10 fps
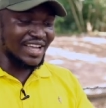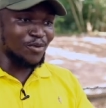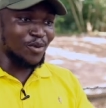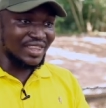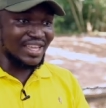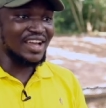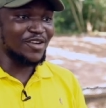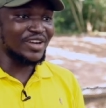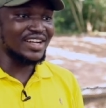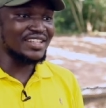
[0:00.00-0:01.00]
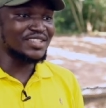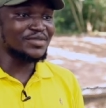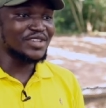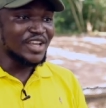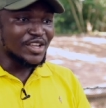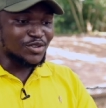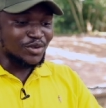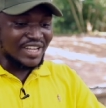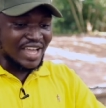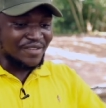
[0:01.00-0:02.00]
like water organisms. Mm -hmm.
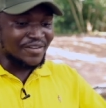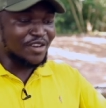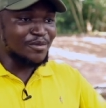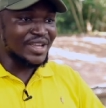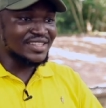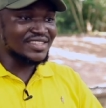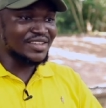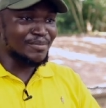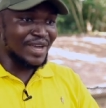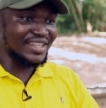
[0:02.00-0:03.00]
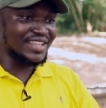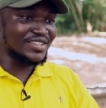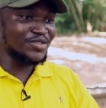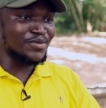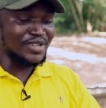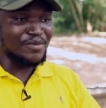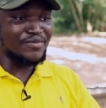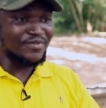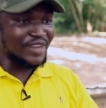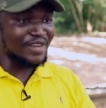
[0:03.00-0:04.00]
So their environment matters to mm.
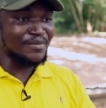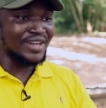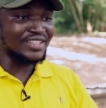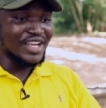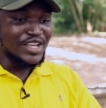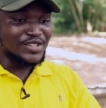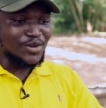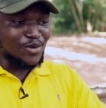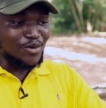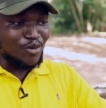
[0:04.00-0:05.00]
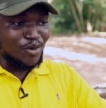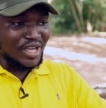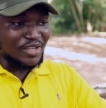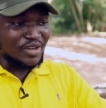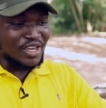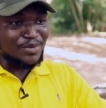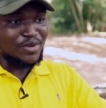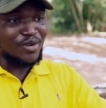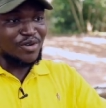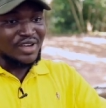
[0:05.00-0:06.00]
them very much. Mm. So you keep
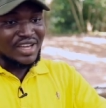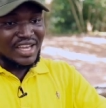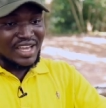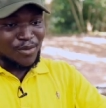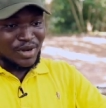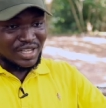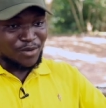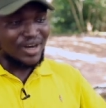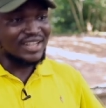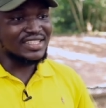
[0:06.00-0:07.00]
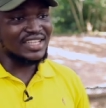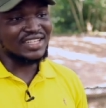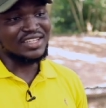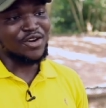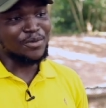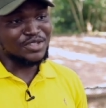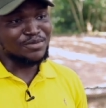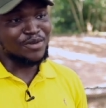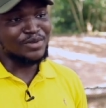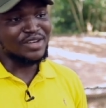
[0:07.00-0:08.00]
your water quality at the
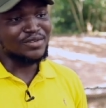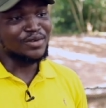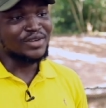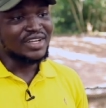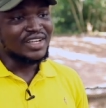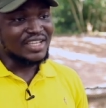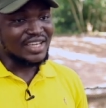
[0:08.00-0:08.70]
optimum level. Okay.